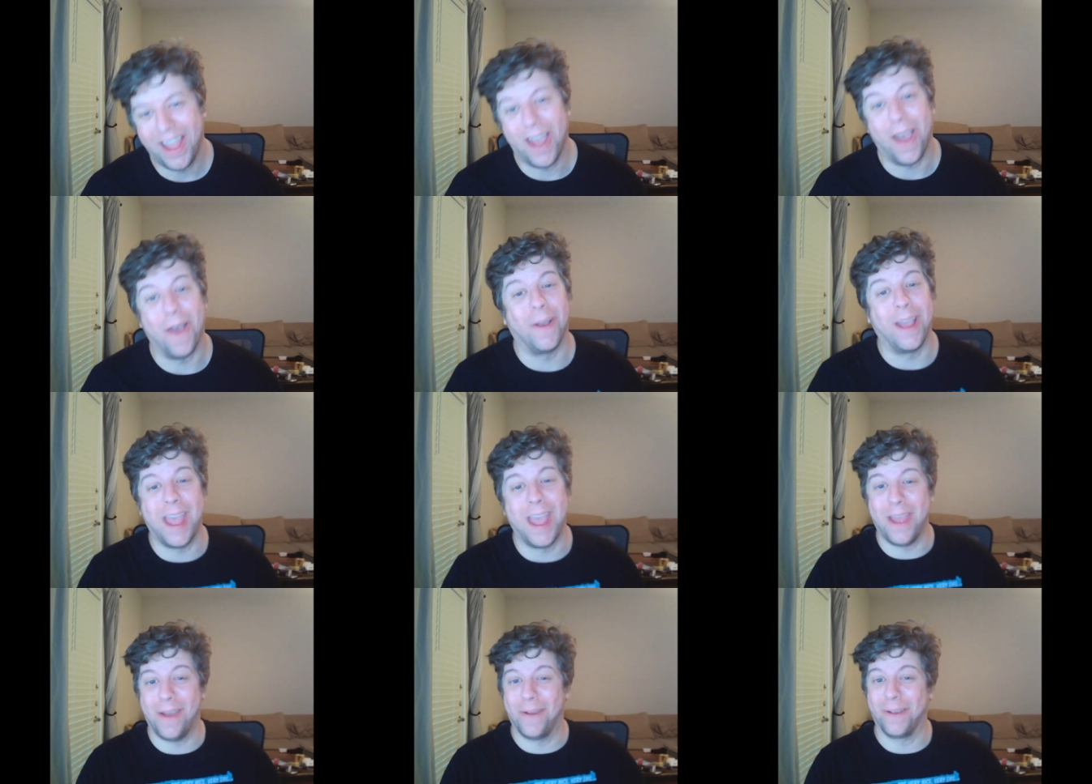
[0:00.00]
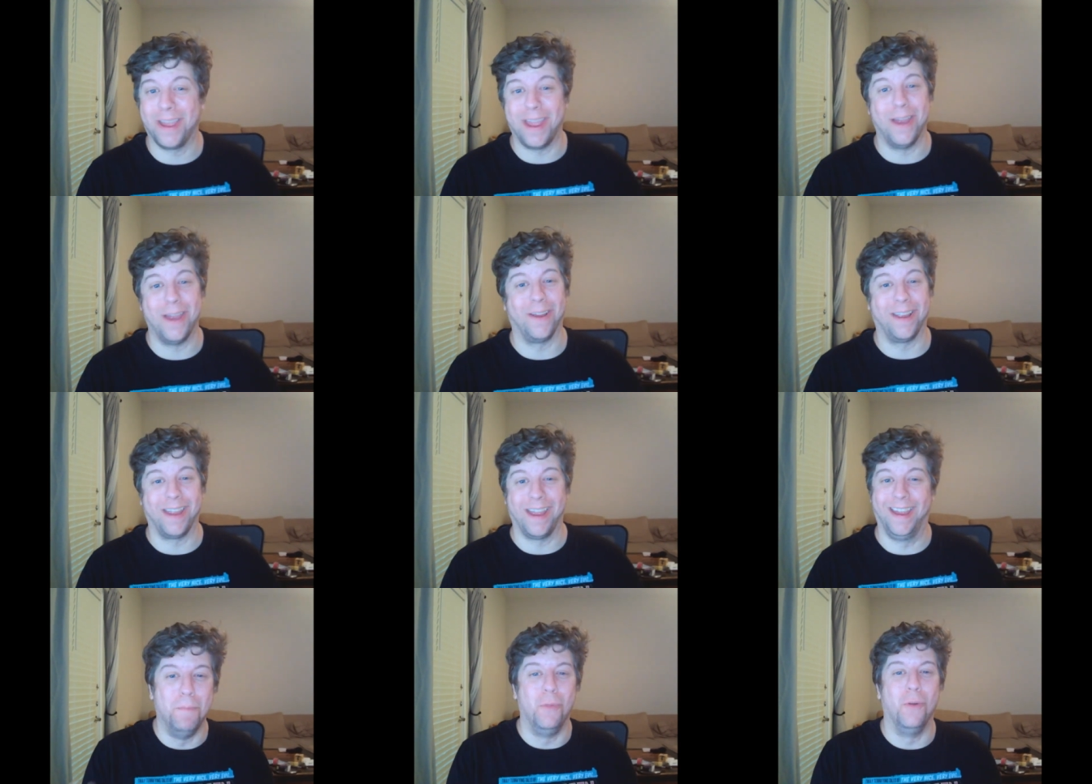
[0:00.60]
Okay.
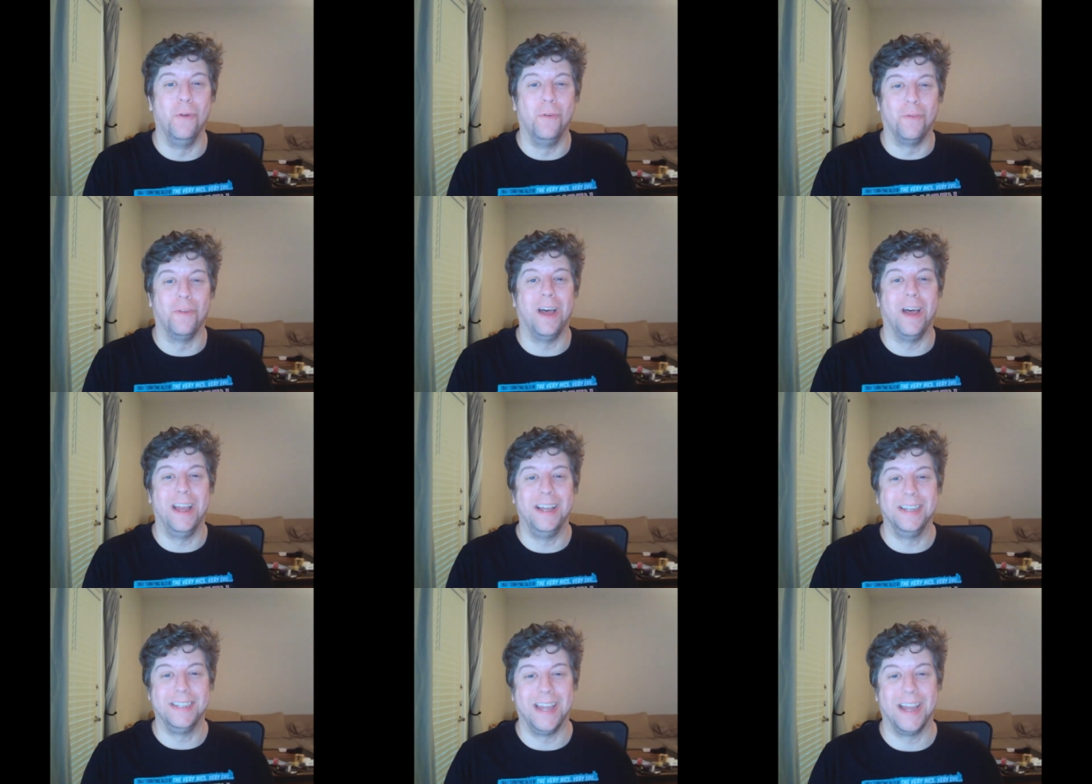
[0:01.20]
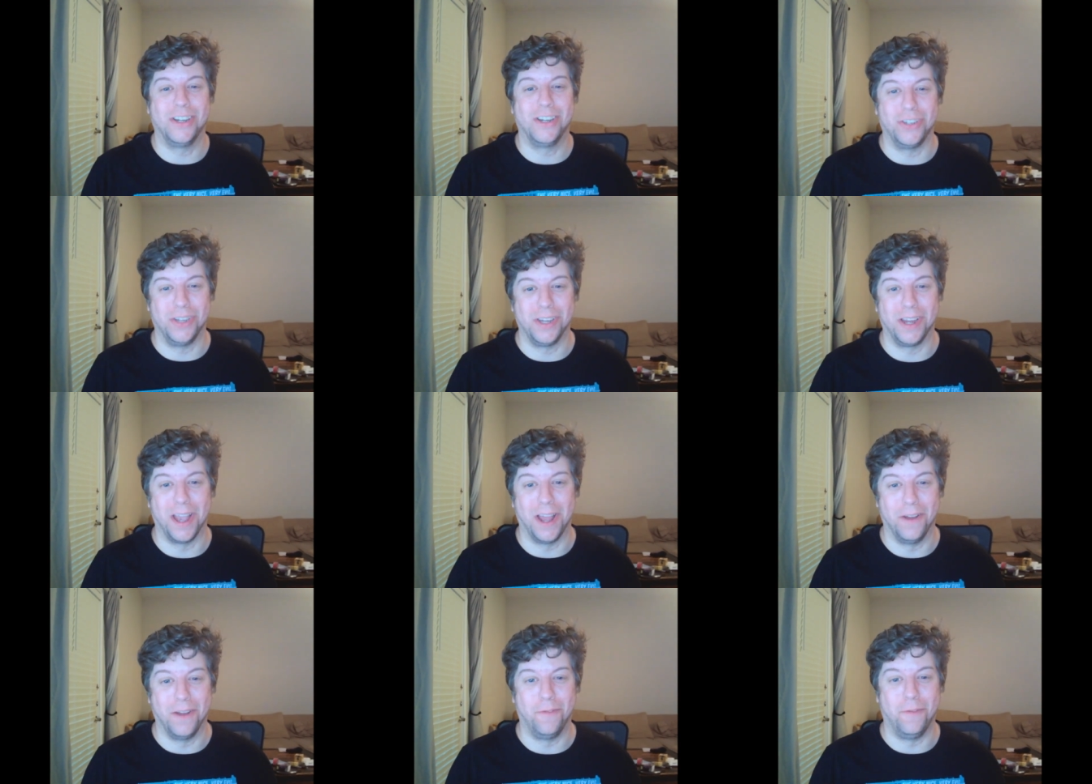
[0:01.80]
Moonfly is actually
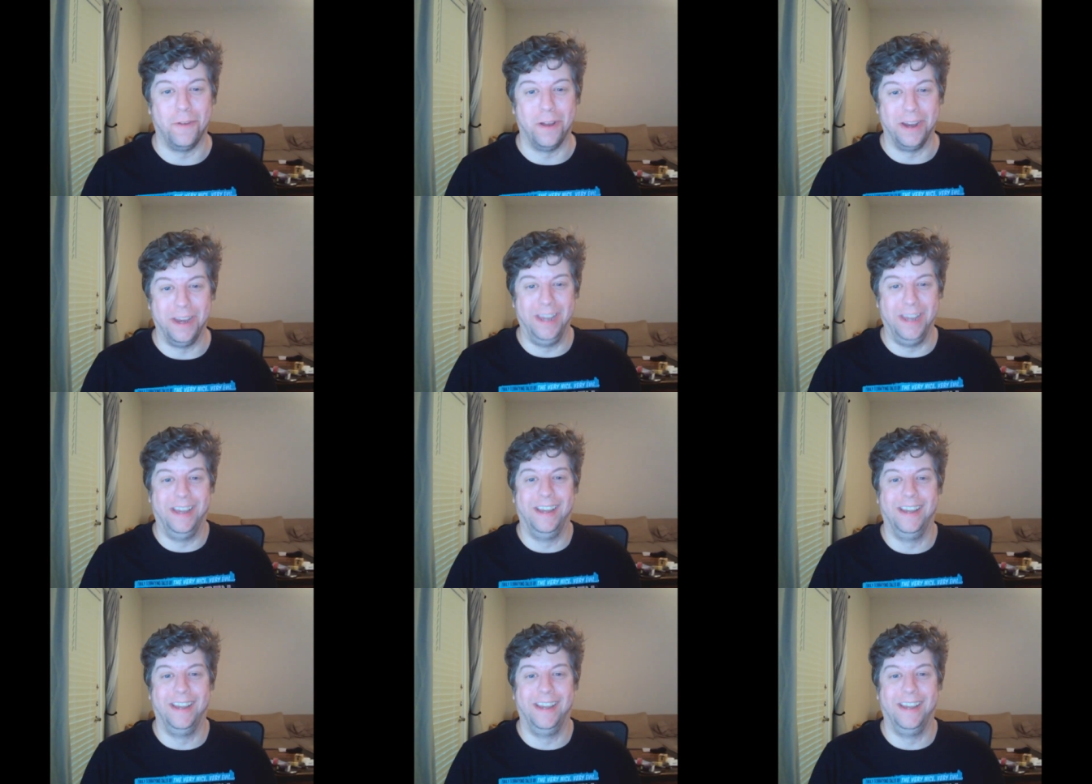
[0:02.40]
kind of funny.